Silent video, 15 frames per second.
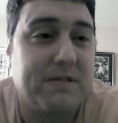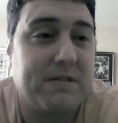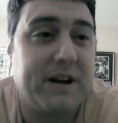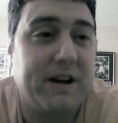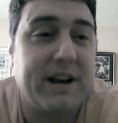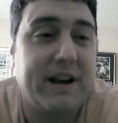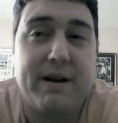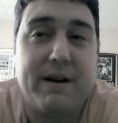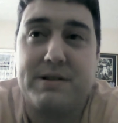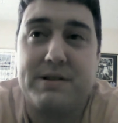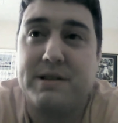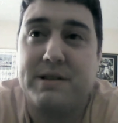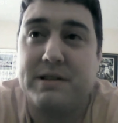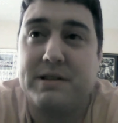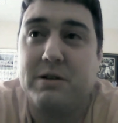Right now it's
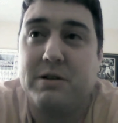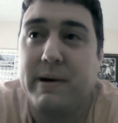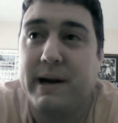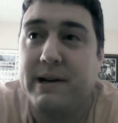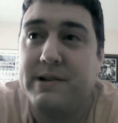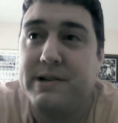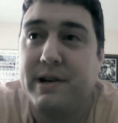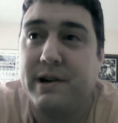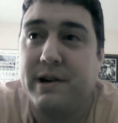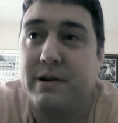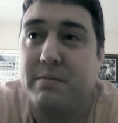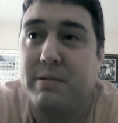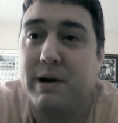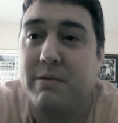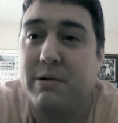just a 2-man
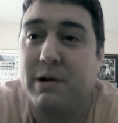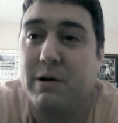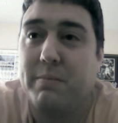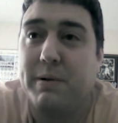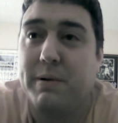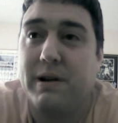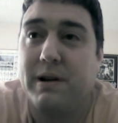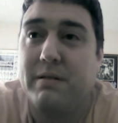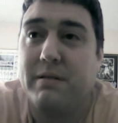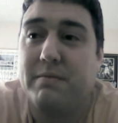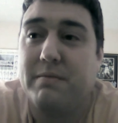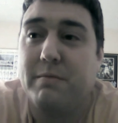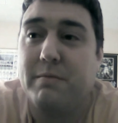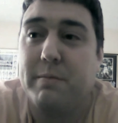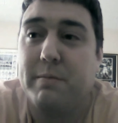show, but we're hoping
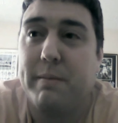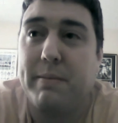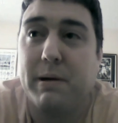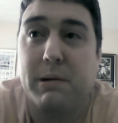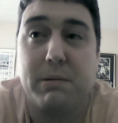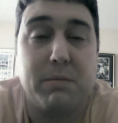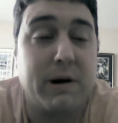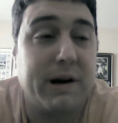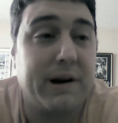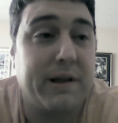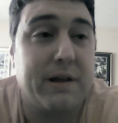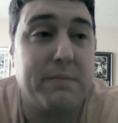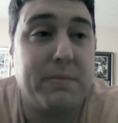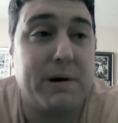we might be able to bring another